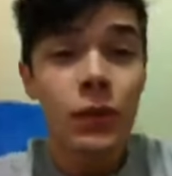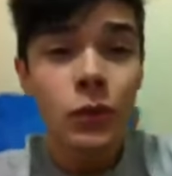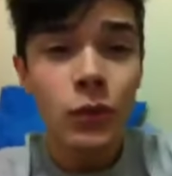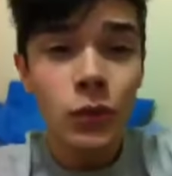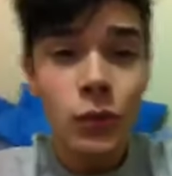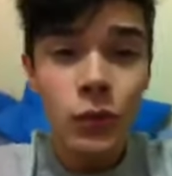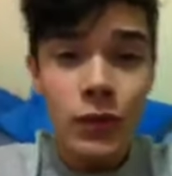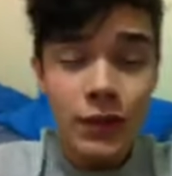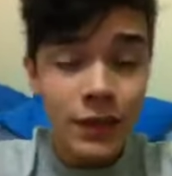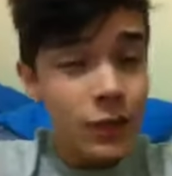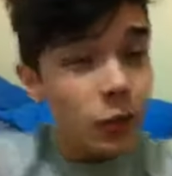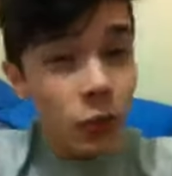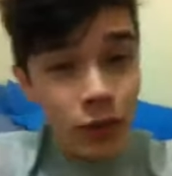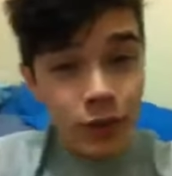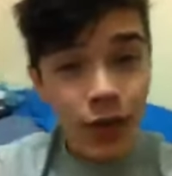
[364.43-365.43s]
to this
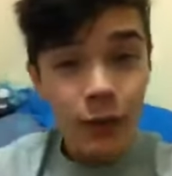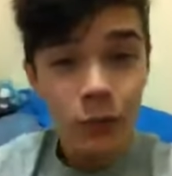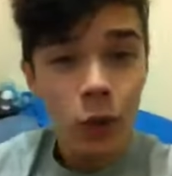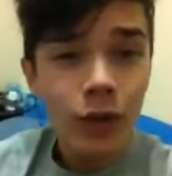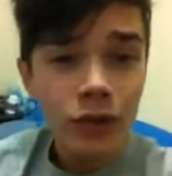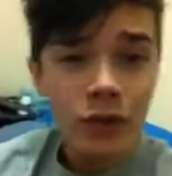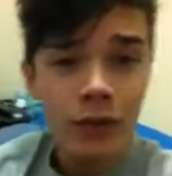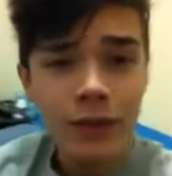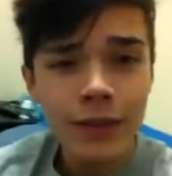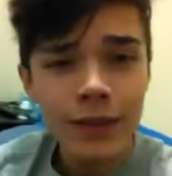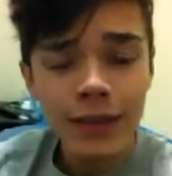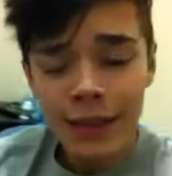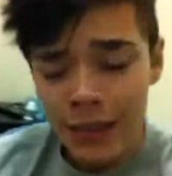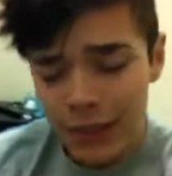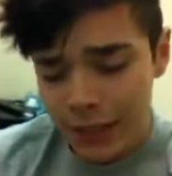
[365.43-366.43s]
story time
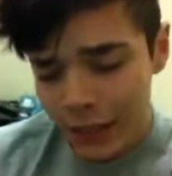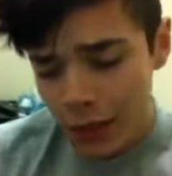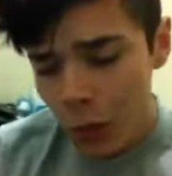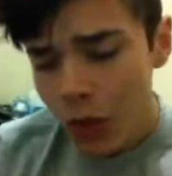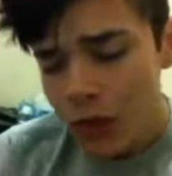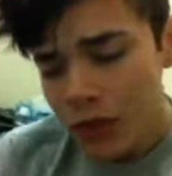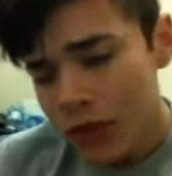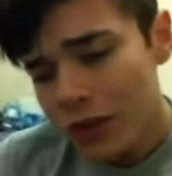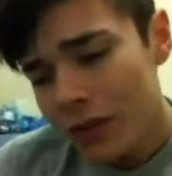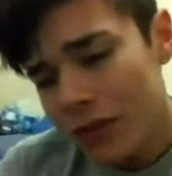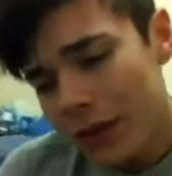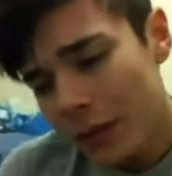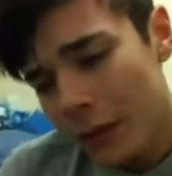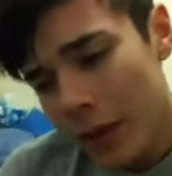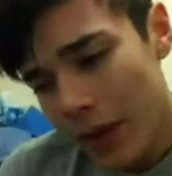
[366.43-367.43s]
questions. The question
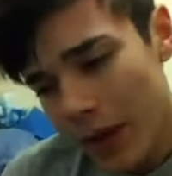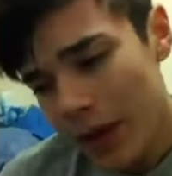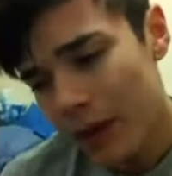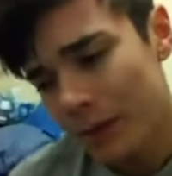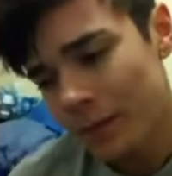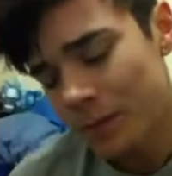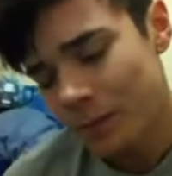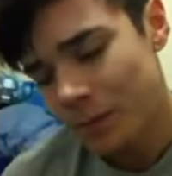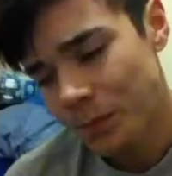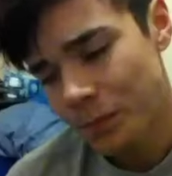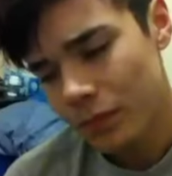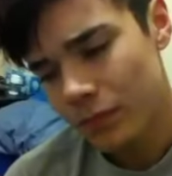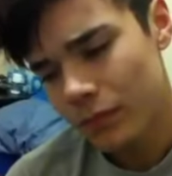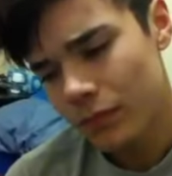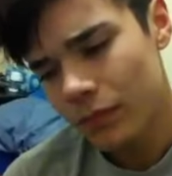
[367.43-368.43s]
can be,
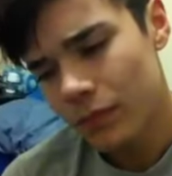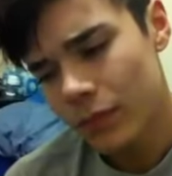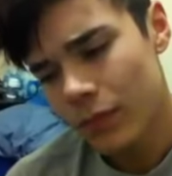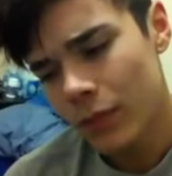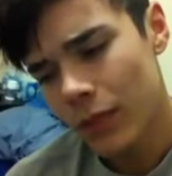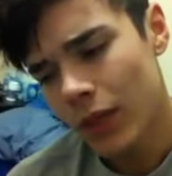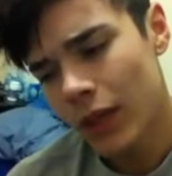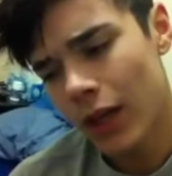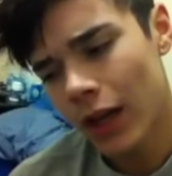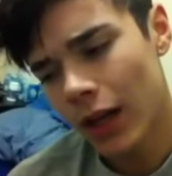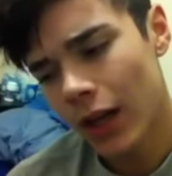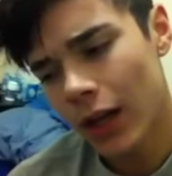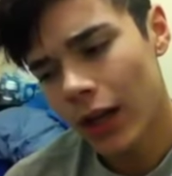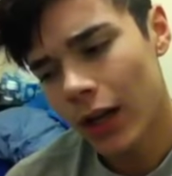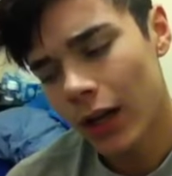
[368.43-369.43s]

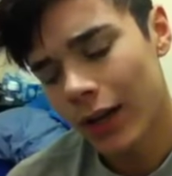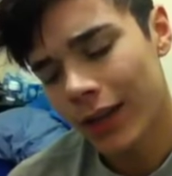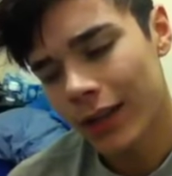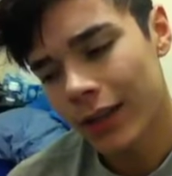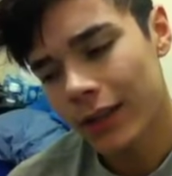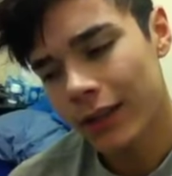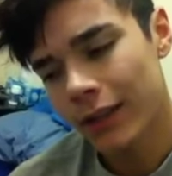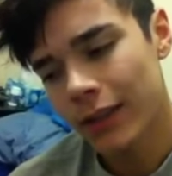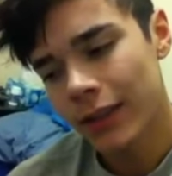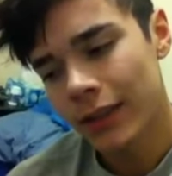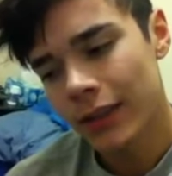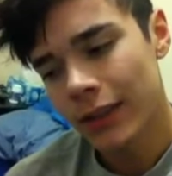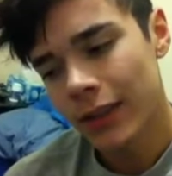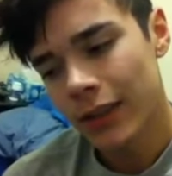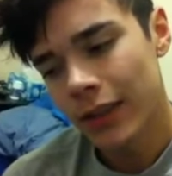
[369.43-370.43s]
uh,
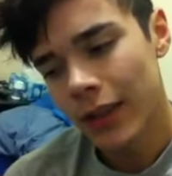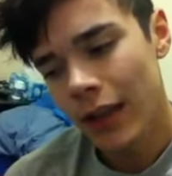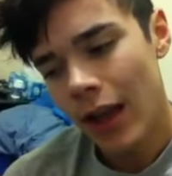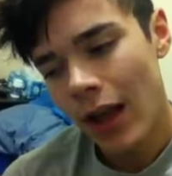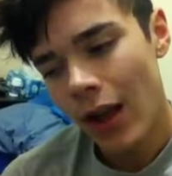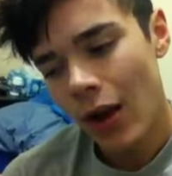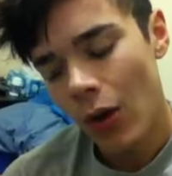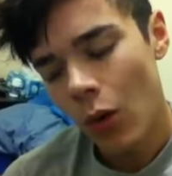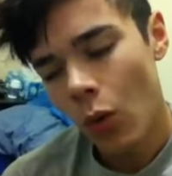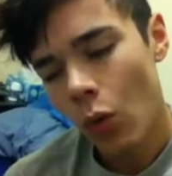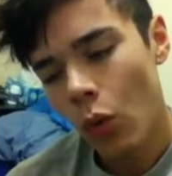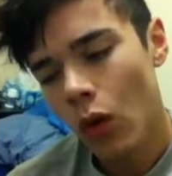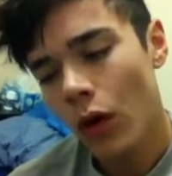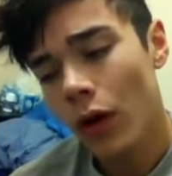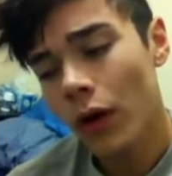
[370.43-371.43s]

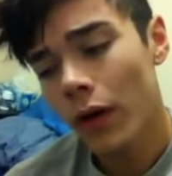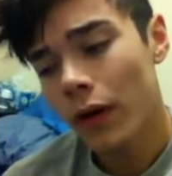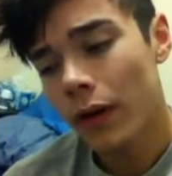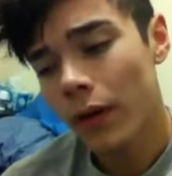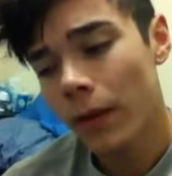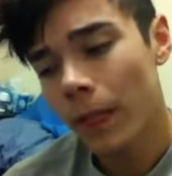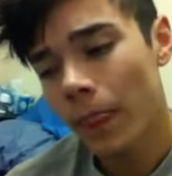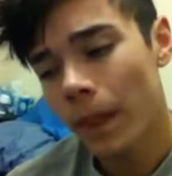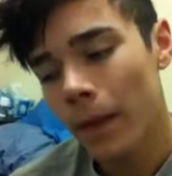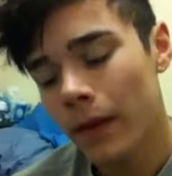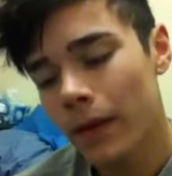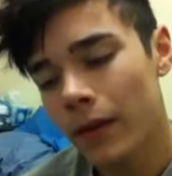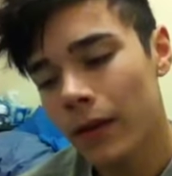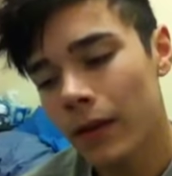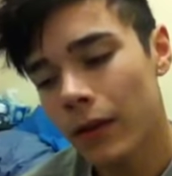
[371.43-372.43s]
what,
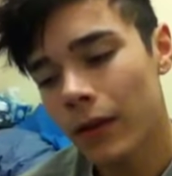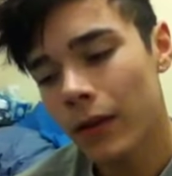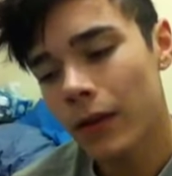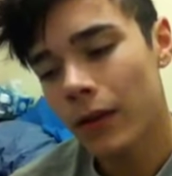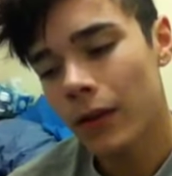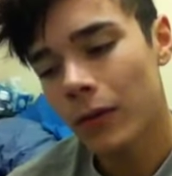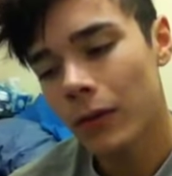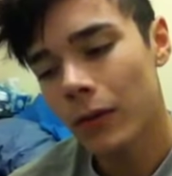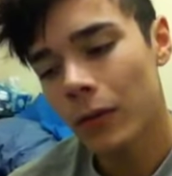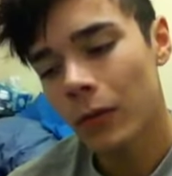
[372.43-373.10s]
uh,